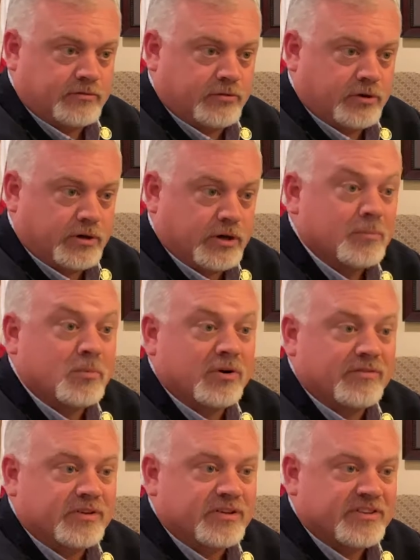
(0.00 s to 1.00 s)
for a
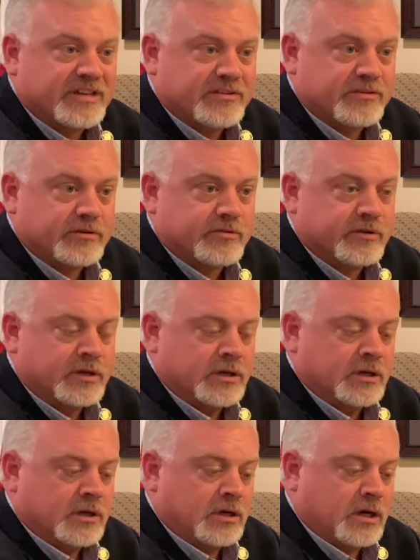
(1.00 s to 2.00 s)
number of diseases
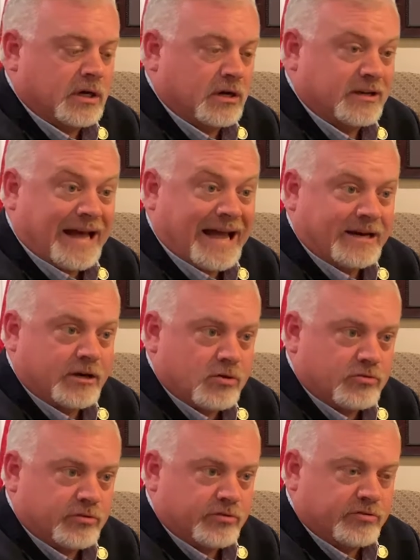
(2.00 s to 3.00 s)
or
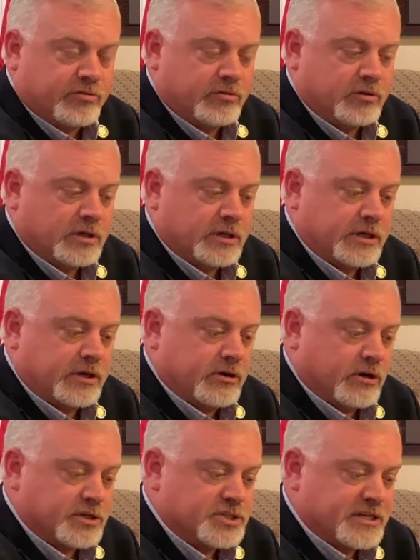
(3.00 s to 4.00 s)
diagnosis here
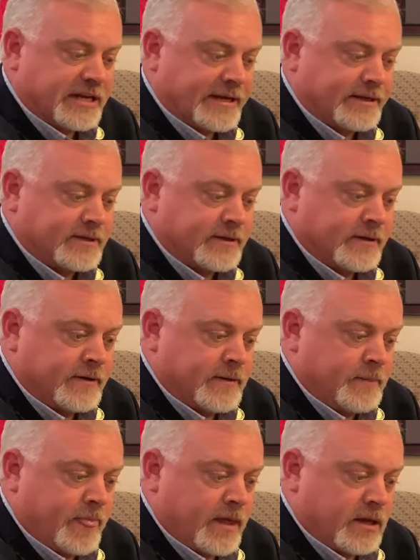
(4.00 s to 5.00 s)
in our state.
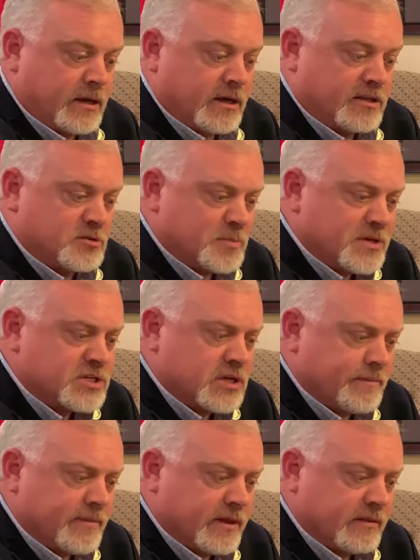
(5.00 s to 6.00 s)
And it's been
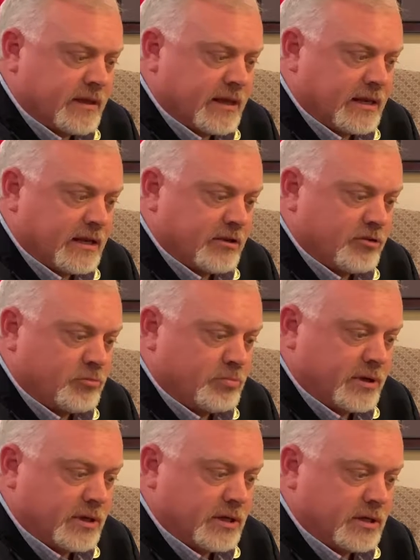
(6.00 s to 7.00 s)
something that has
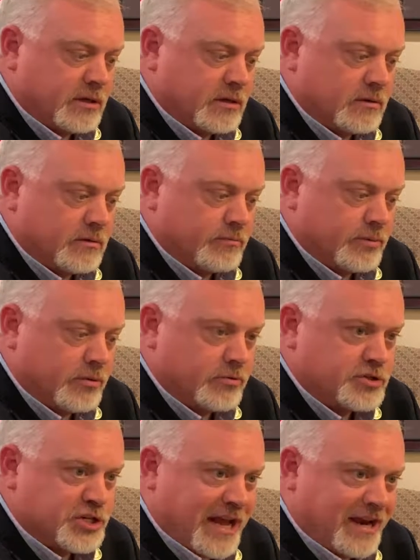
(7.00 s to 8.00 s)
been
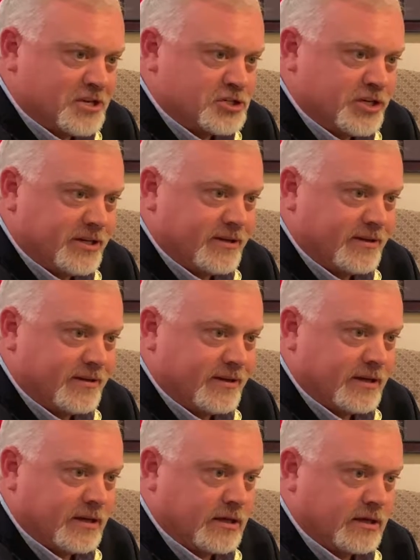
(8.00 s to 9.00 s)
both challenging
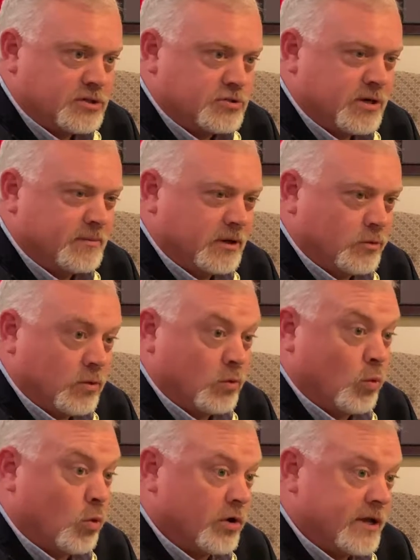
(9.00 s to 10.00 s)
and extremely
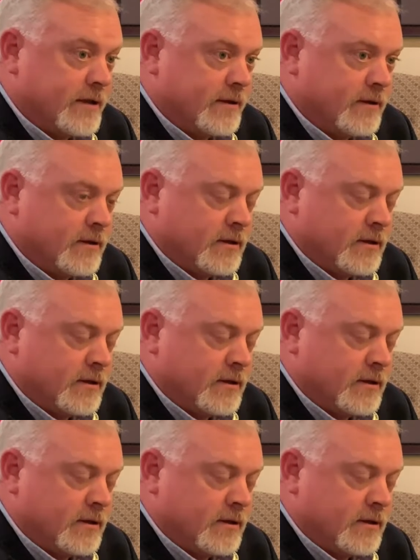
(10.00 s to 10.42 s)
rewarding